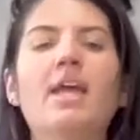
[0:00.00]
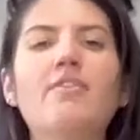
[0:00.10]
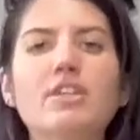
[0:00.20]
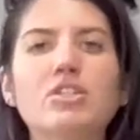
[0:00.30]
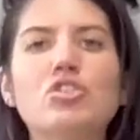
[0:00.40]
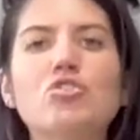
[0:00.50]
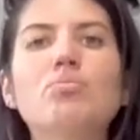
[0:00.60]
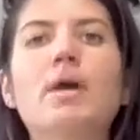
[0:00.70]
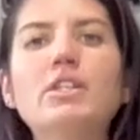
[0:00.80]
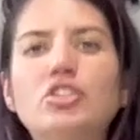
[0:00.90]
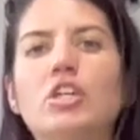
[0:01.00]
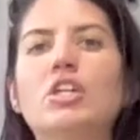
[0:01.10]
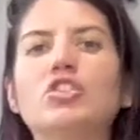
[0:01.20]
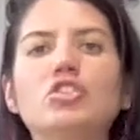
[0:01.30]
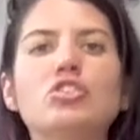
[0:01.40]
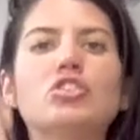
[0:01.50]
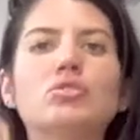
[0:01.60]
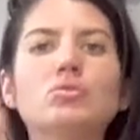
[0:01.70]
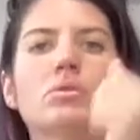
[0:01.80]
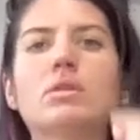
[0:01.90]
if it is too much, just
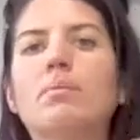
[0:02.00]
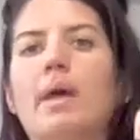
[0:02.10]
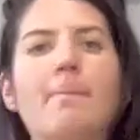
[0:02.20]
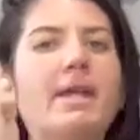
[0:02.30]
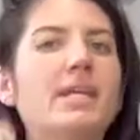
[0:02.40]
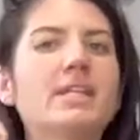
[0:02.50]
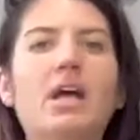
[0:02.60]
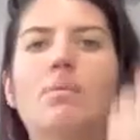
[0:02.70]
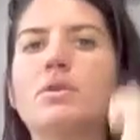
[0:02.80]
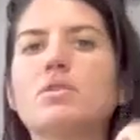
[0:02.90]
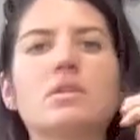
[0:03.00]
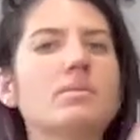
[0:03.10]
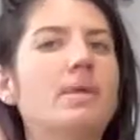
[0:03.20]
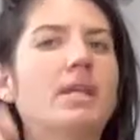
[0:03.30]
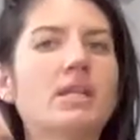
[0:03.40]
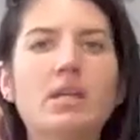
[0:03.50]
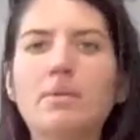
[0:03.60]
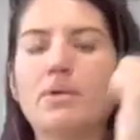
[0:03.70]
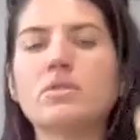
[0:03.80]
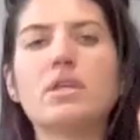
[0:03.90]
do bending at the elbows, bending at the
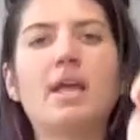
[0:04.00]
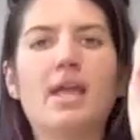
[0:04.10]
elbows.